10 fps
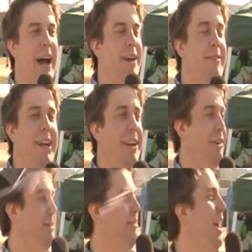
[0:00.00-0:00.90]
I'm here.
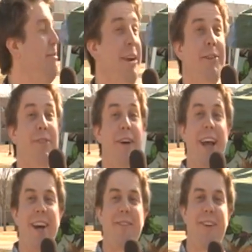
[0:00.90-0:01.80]
I'm here with
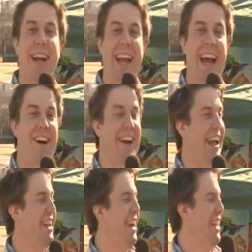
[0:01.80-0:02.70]
Venom right now,
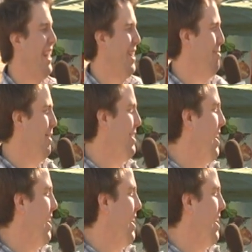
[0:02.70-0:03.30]
and uh, can you please